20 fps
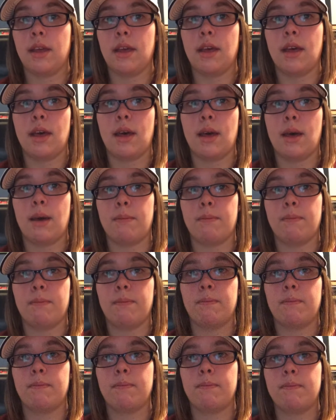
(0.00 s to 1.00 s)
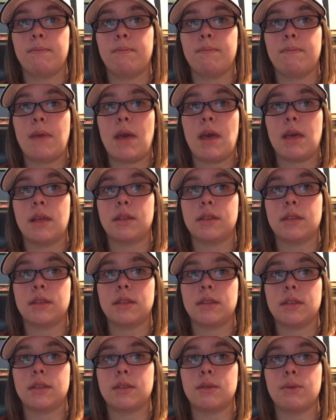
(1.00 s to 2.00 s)
Um,
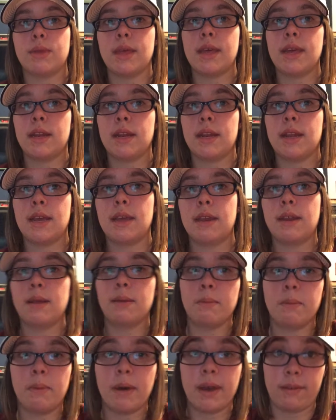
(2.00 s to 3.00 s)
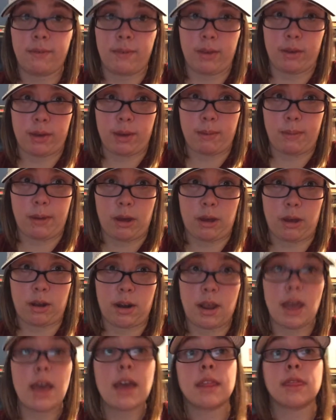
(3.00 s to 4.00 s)
so then Hidden View came on,
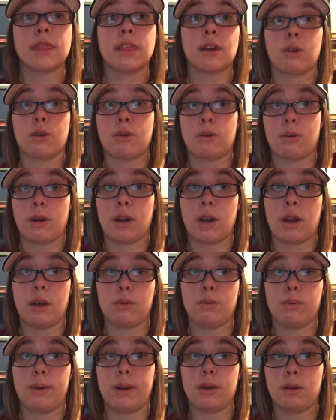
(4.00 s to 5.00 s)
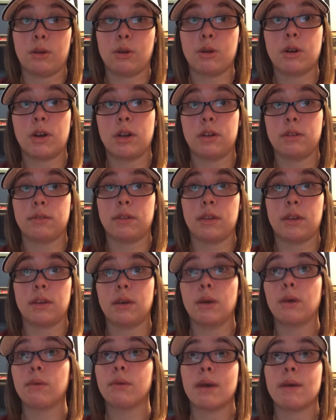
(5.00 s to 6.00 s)
and the crowd went crazy.
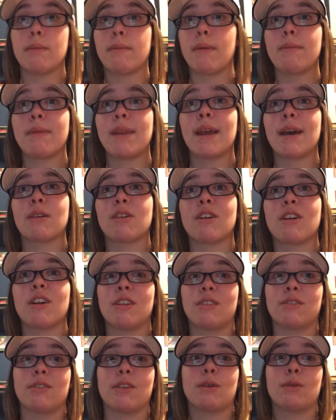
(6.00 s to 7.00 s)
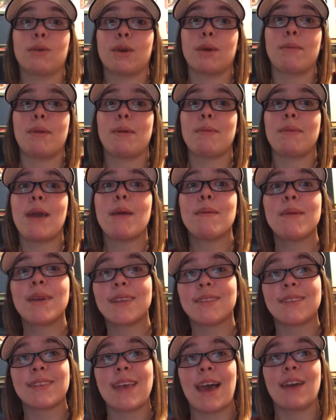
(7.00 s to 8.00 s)
Okay, maybe not crazy. Okay, maybe I'm
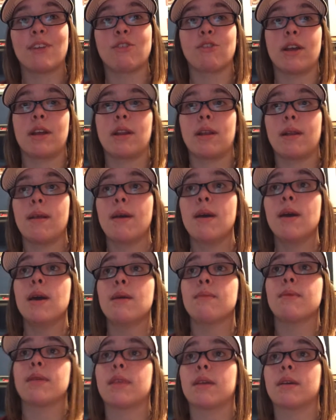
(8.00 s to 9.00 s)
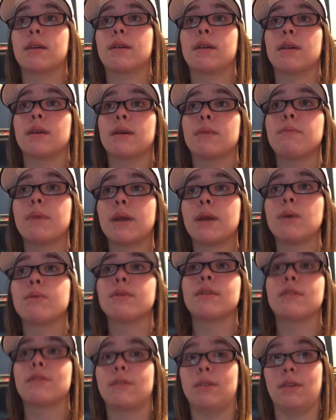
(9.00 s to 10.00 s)
exaggerating. But, but it
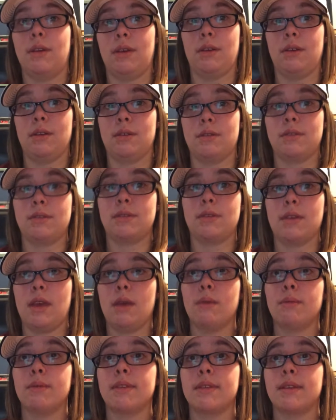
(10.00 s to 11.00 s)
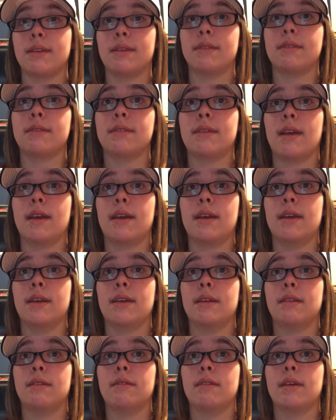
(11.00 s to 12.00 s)
was nuts. It was
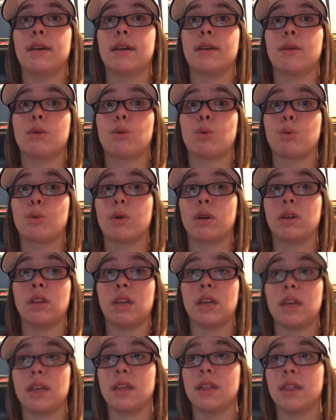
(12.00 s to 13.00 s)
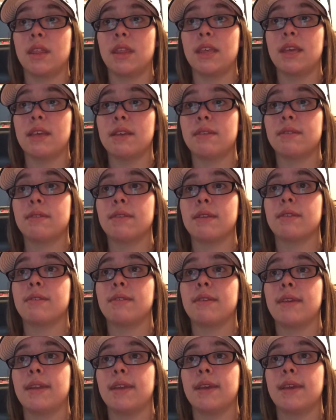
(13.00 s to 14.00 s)
insane. Like, really, this
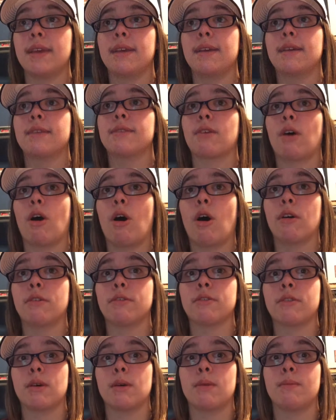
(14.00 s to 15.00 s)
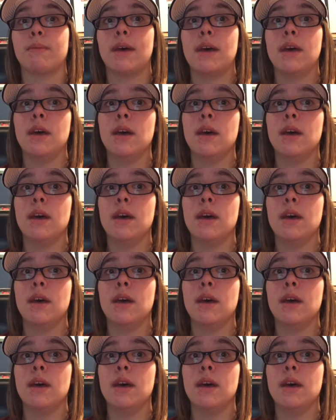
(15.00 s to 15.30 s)
CD is awesome.